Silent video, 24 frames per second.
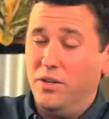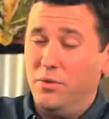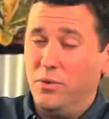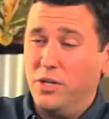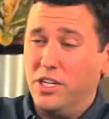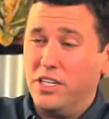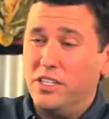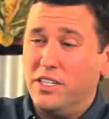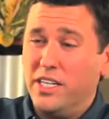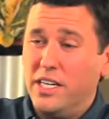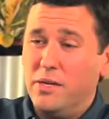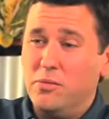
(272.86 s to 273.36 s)

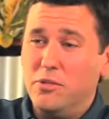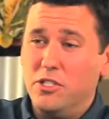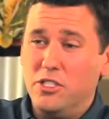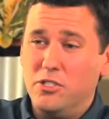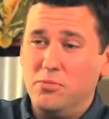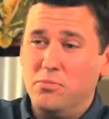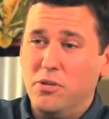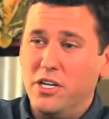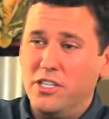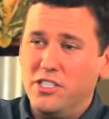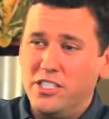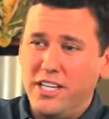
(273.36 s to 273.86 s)
reclaiming as
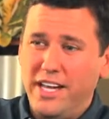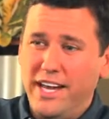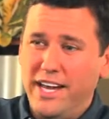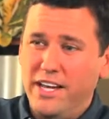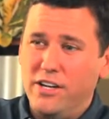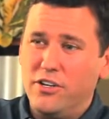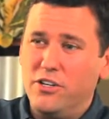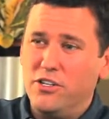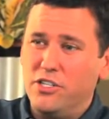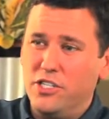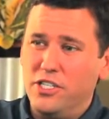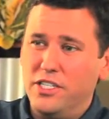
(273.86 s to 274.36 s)
much
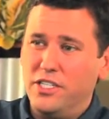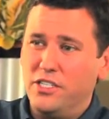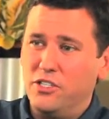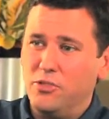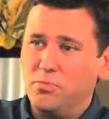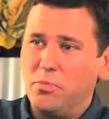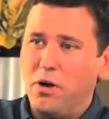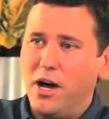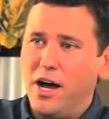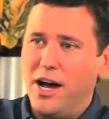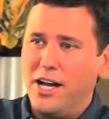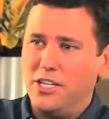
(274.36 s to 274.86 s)
energy as
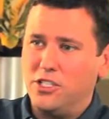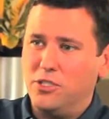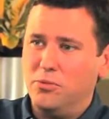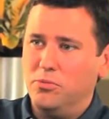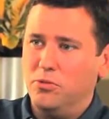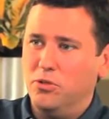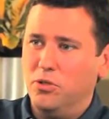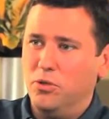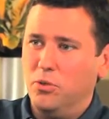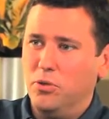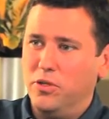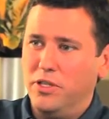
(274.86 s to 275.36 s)

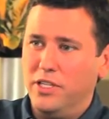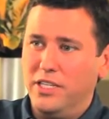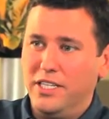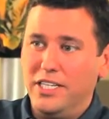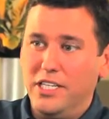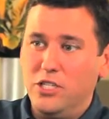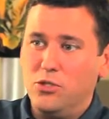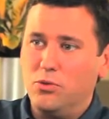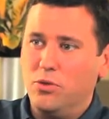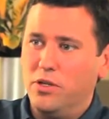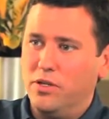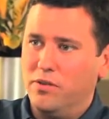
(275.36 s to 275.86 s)
possible within
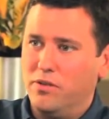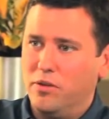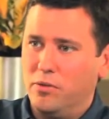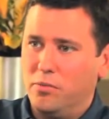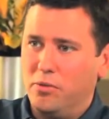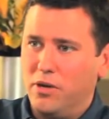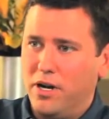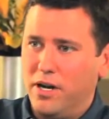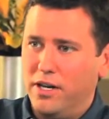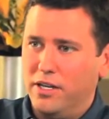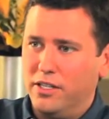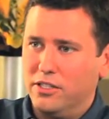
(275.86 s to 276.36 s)
each one of our
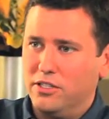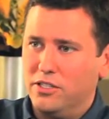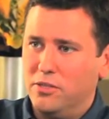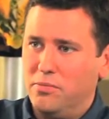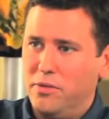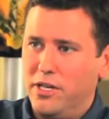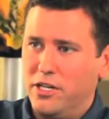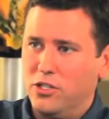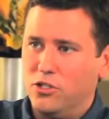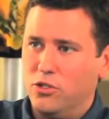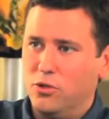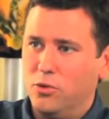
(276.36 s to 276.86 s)
products to
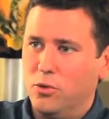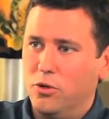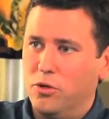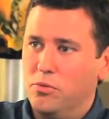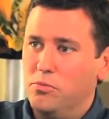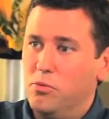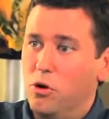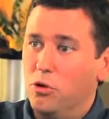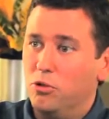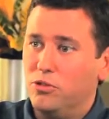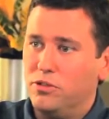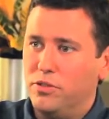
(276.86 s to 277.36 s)
make sure we're the
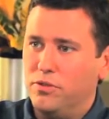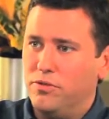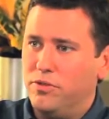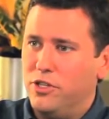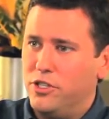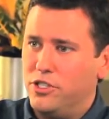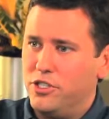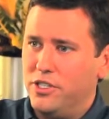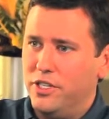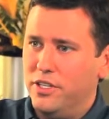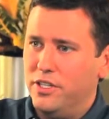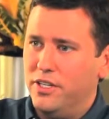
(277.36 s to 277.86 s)
most
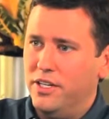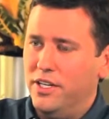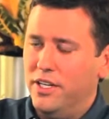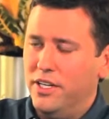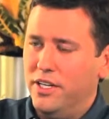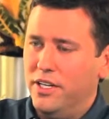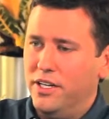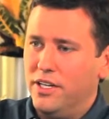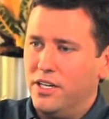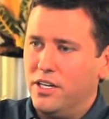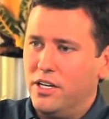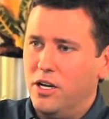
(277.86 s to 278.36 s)
efficient
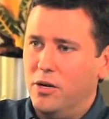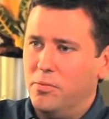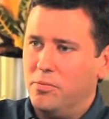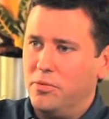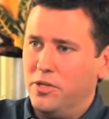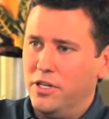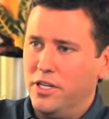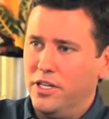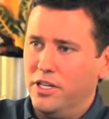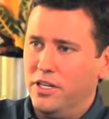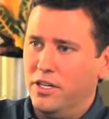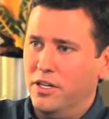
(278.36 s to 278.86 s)

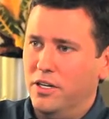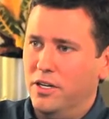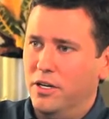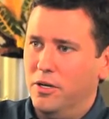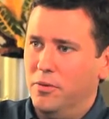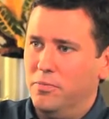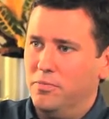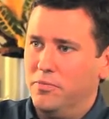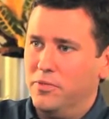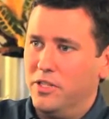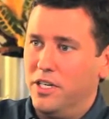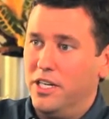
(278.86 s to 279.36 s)
company
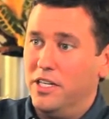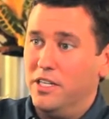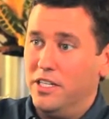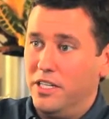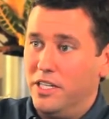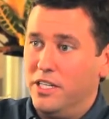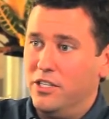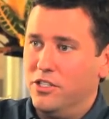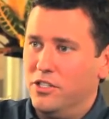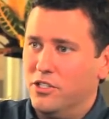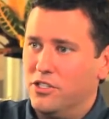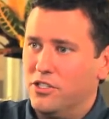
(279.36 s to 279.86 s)
in
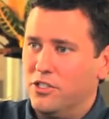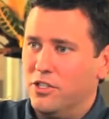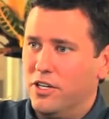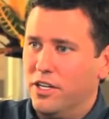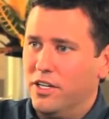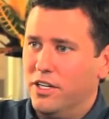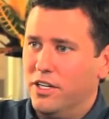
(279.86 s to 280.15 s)
the industry.